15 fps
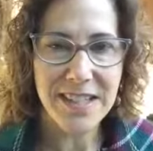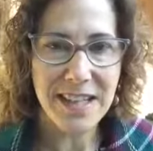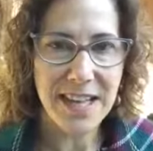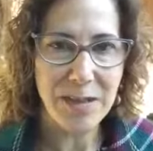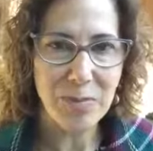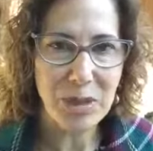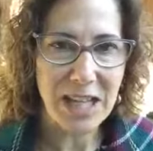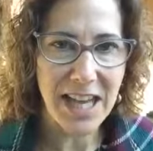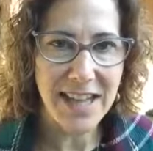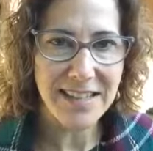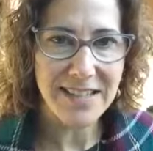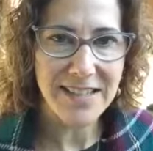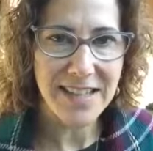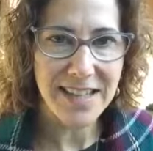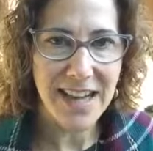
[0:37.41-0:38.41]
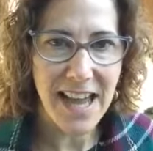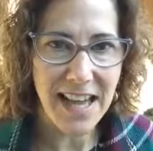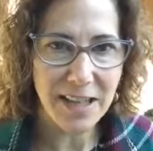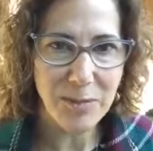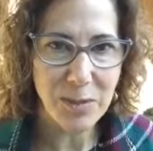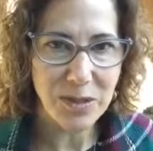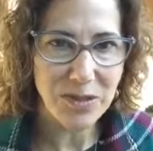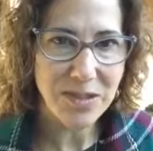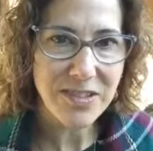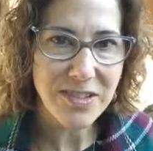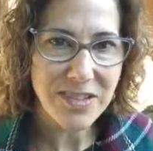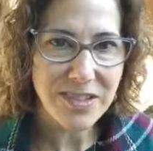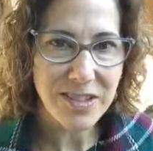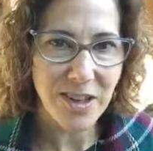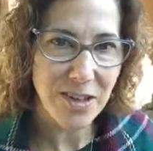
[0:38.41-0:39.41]
and plants and
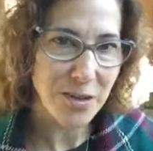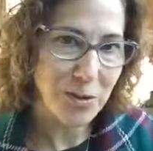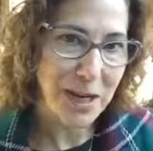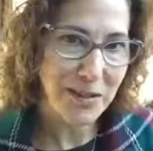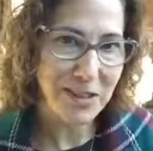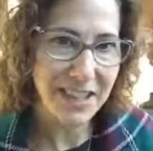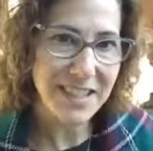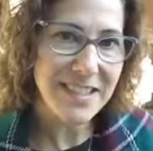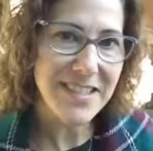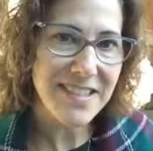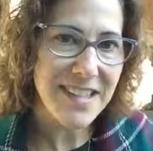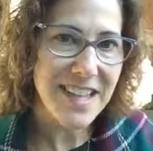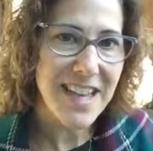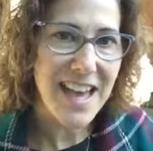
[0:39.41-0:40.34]
animals all around us.